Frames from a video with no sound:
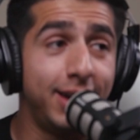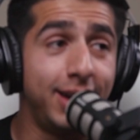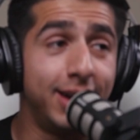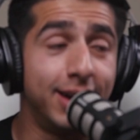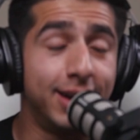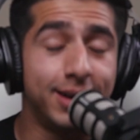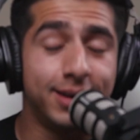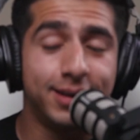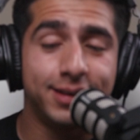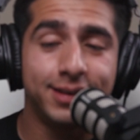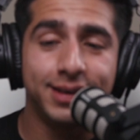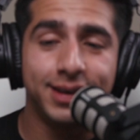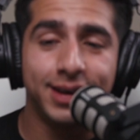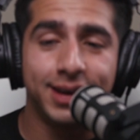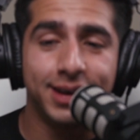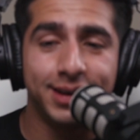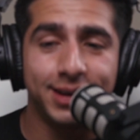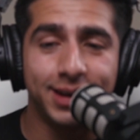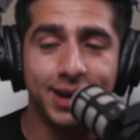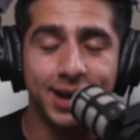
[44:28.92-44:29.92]
Yeah.
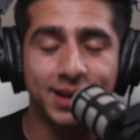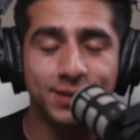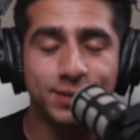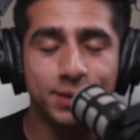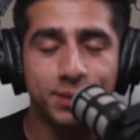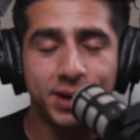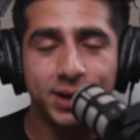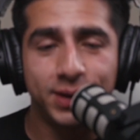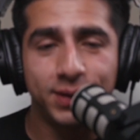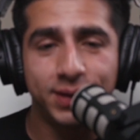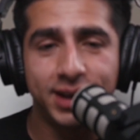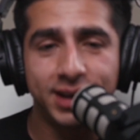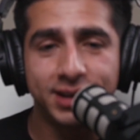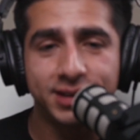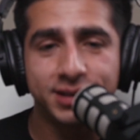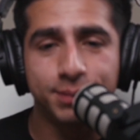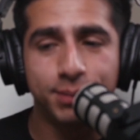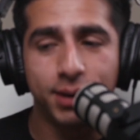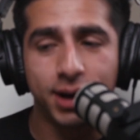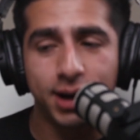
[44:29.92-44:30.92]
Yeah, that's why we're doing
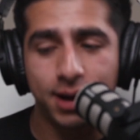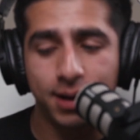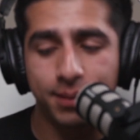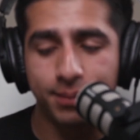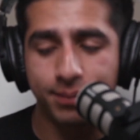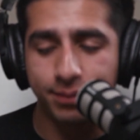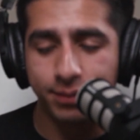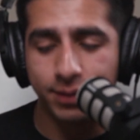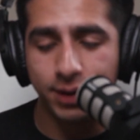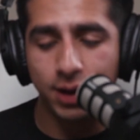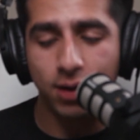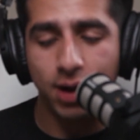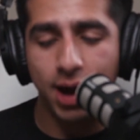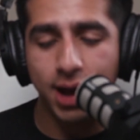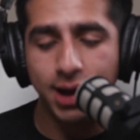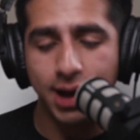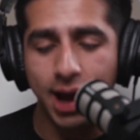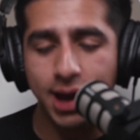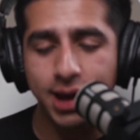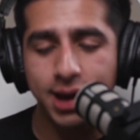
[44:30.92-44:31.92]
this. But no,
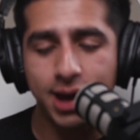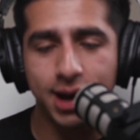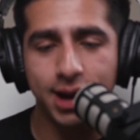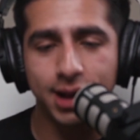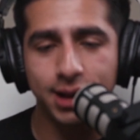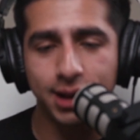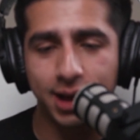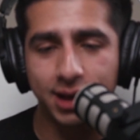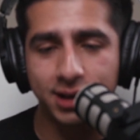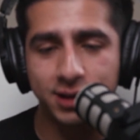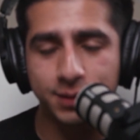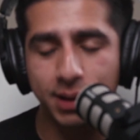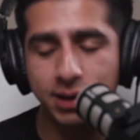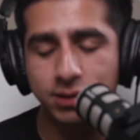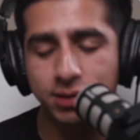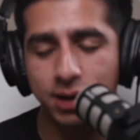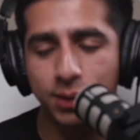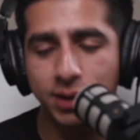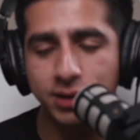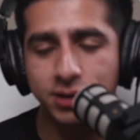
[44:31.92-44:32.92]
I get it. Like,
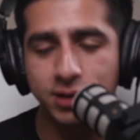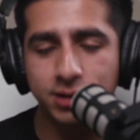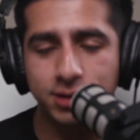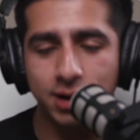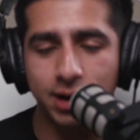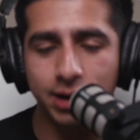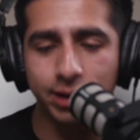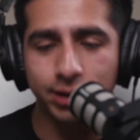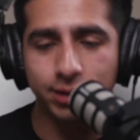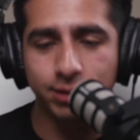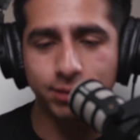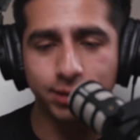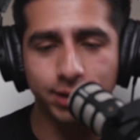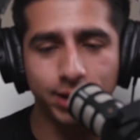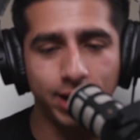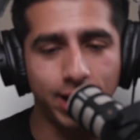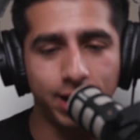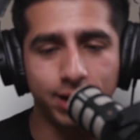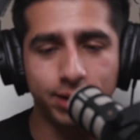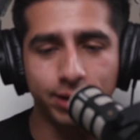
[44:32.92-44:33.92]
especially once you start
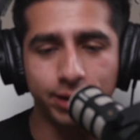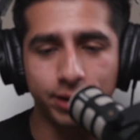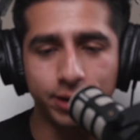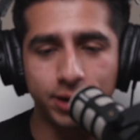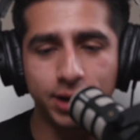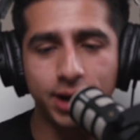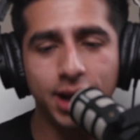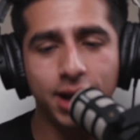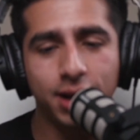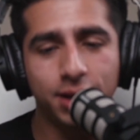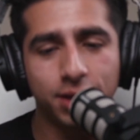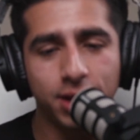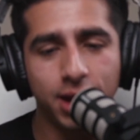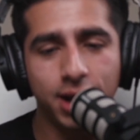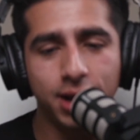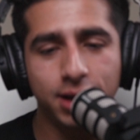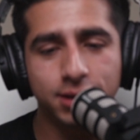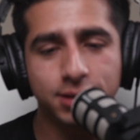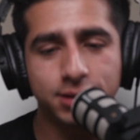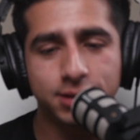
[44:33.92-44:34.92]
like learning
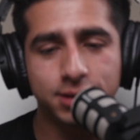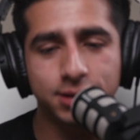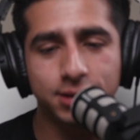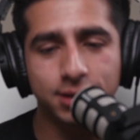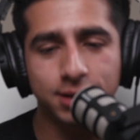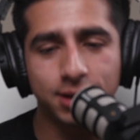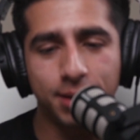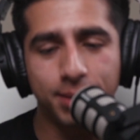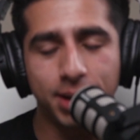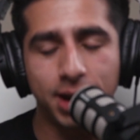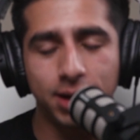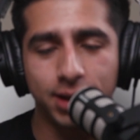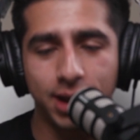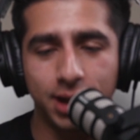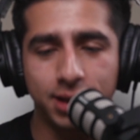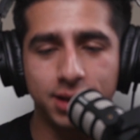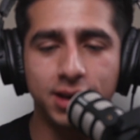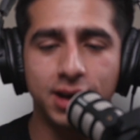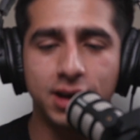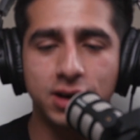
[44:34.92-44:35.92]
things about
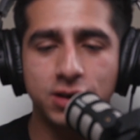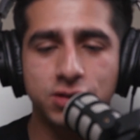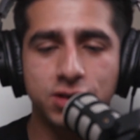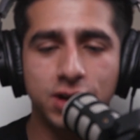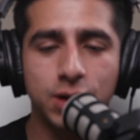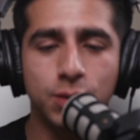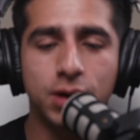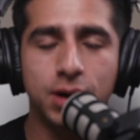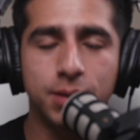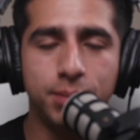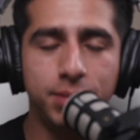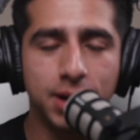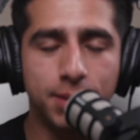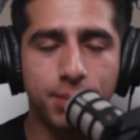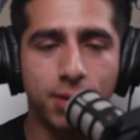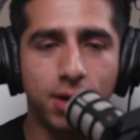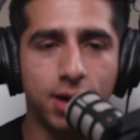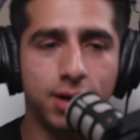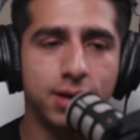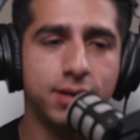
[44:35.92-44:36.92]
like the industry you want to be a
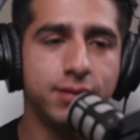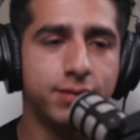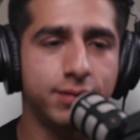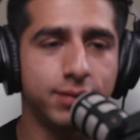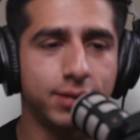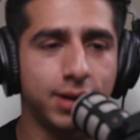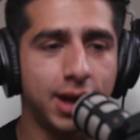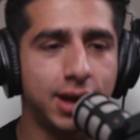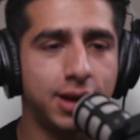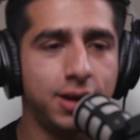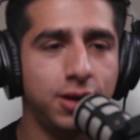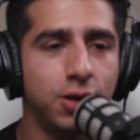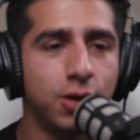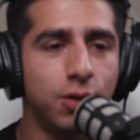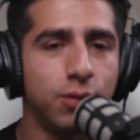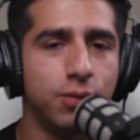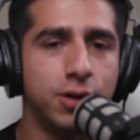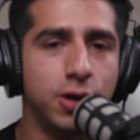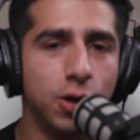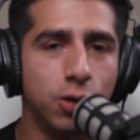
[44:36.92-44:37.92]
part of, like you
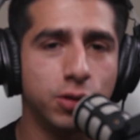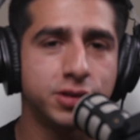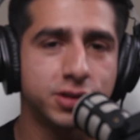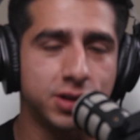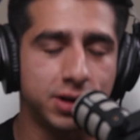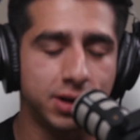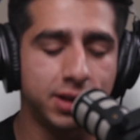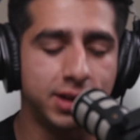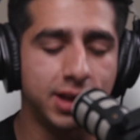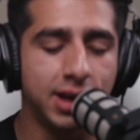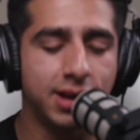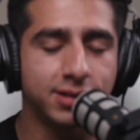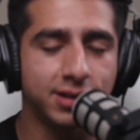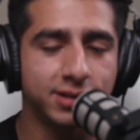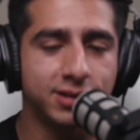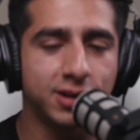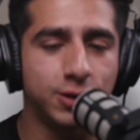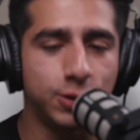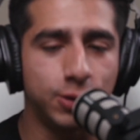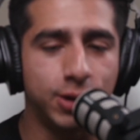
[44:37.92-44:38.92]
don't know certain things
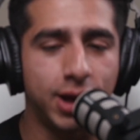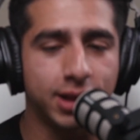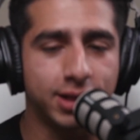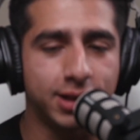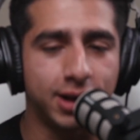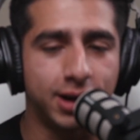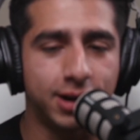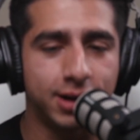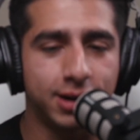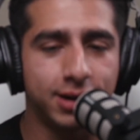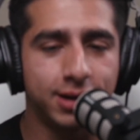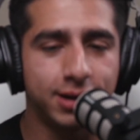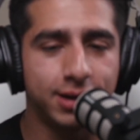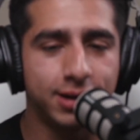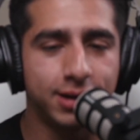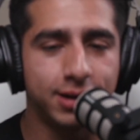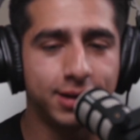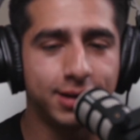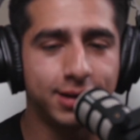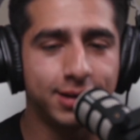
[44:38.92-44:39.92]
until you get there.
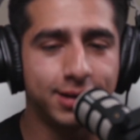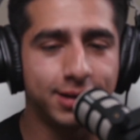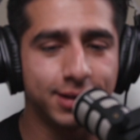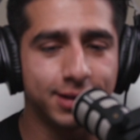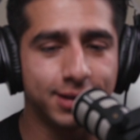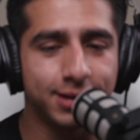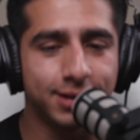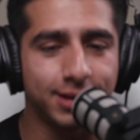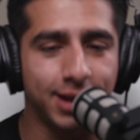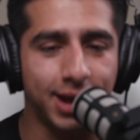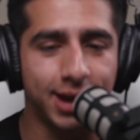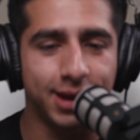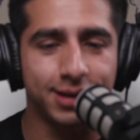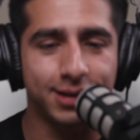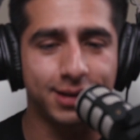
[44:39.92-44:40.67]
Like,